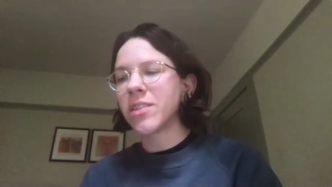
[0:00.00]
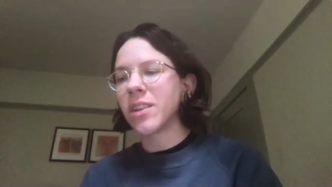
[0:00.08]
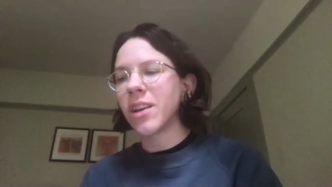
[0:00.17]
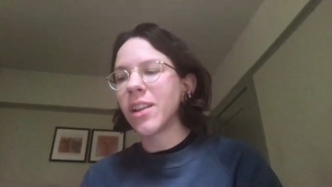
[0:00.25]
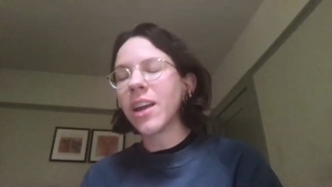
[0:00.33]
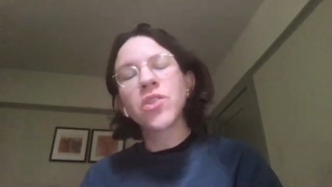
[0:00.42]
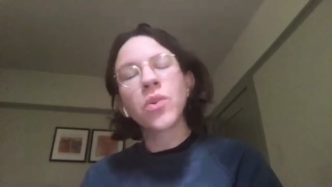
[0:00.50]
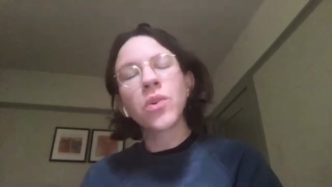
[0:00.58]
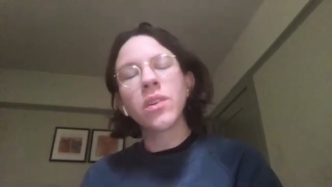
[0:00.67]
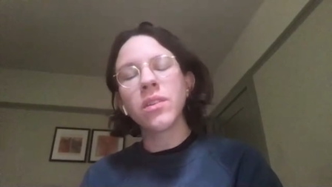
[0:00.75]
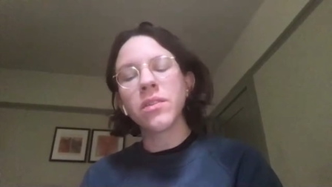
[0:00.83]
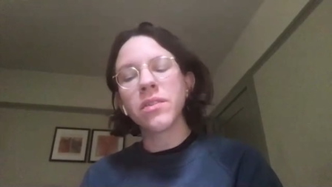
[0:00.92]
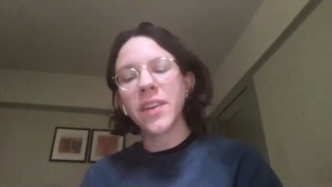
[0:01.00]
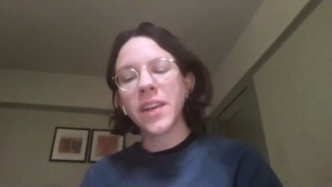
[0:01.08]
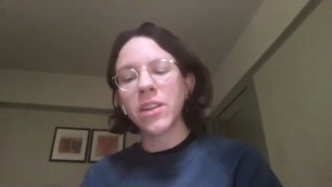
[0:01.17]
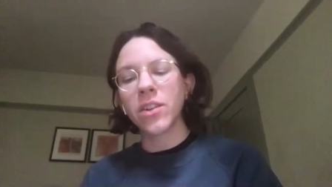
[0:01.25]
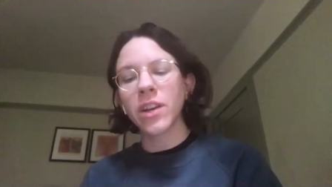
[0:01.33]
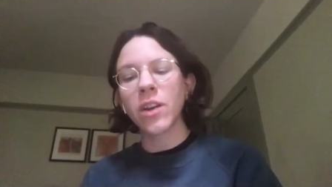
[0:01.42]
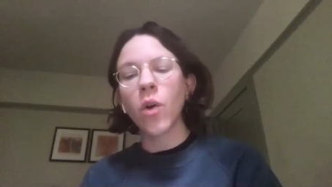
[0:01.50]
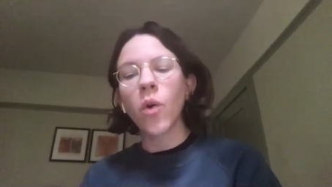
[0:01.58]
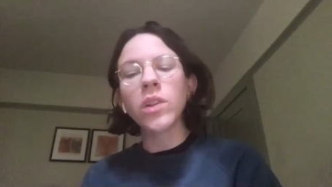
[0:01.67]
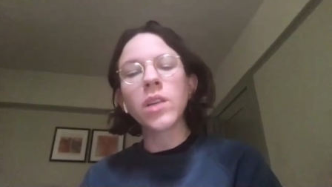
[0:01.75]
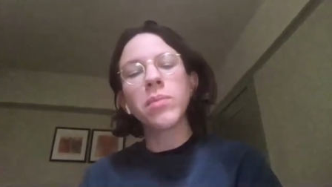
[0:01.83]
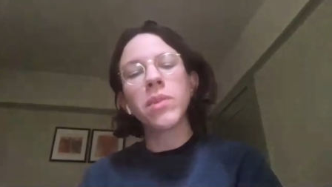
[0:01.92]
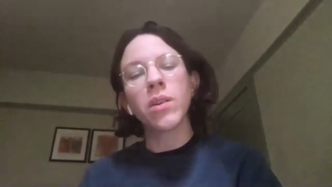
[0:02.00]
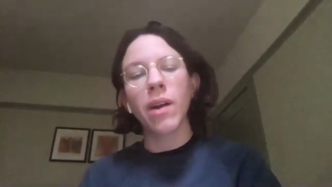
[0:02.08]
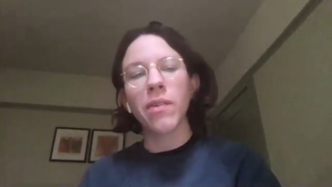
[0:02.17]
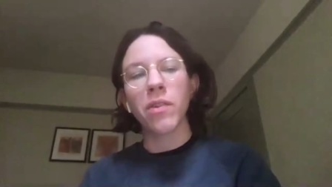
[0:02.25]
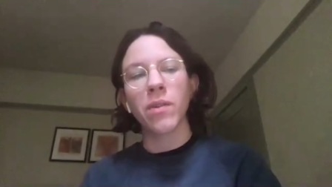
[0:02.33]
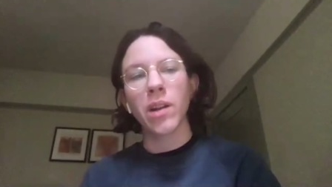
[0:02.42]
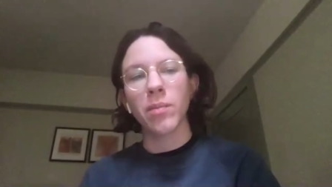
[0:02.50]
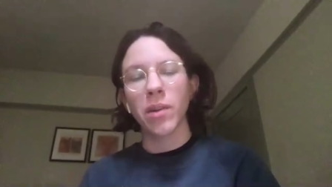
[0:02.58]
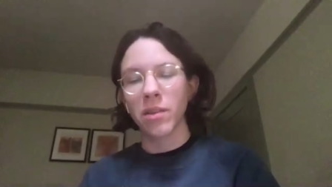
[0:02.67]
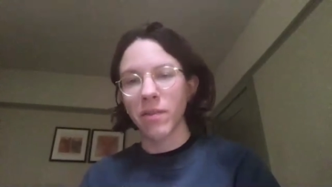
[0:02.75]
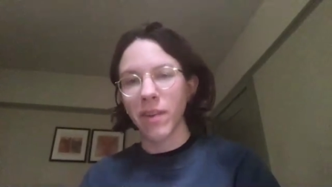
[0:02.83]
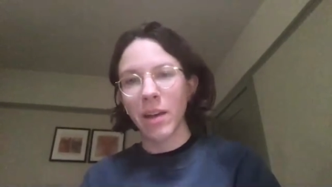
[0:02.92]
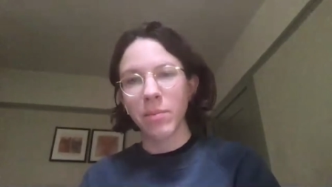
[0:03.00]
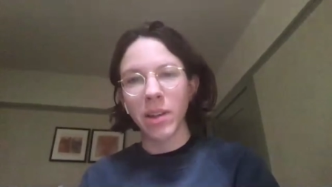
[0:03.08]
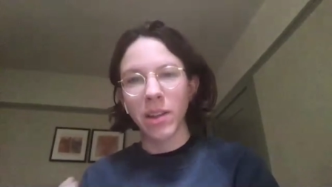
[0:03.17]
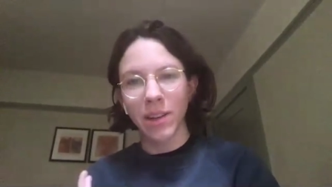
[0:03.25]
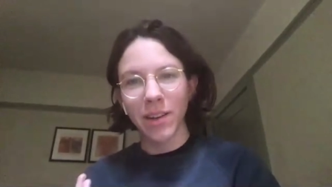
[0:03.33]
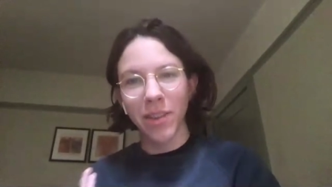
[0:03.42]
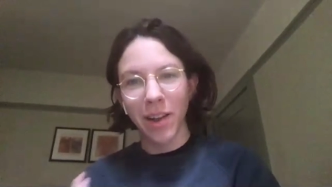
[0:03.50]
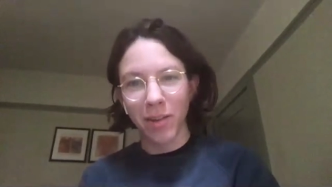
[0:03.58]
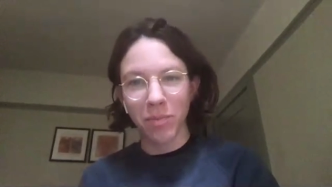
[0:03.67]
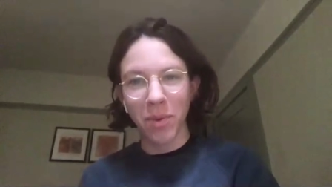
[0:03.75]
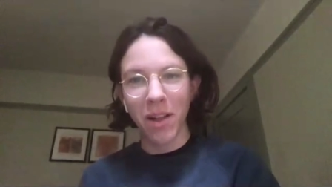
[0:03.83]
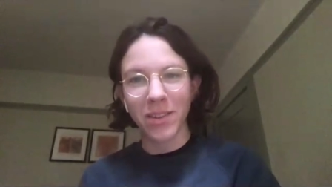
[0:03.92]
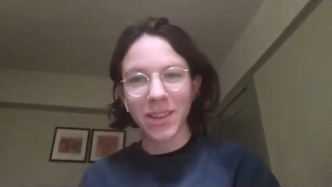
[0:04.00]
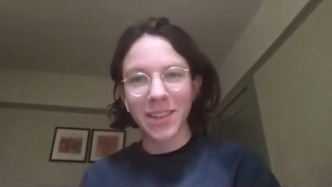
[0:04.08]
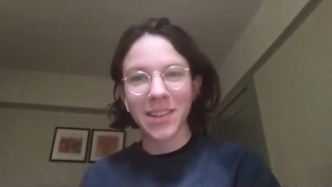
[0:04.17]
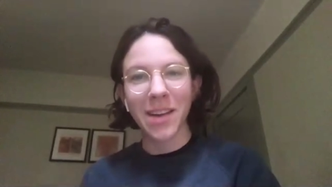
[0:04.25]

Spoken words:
electoral failure can only be a referendum on the viability of left politics,